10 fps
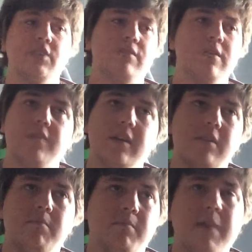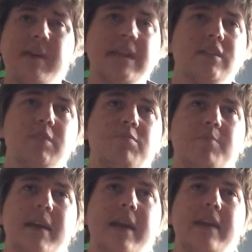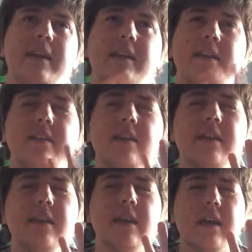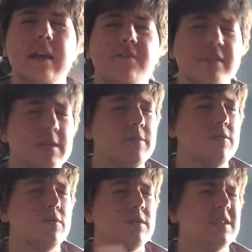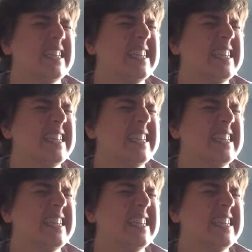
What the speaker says: He's written for Batman and Superman. He did the Invisibles.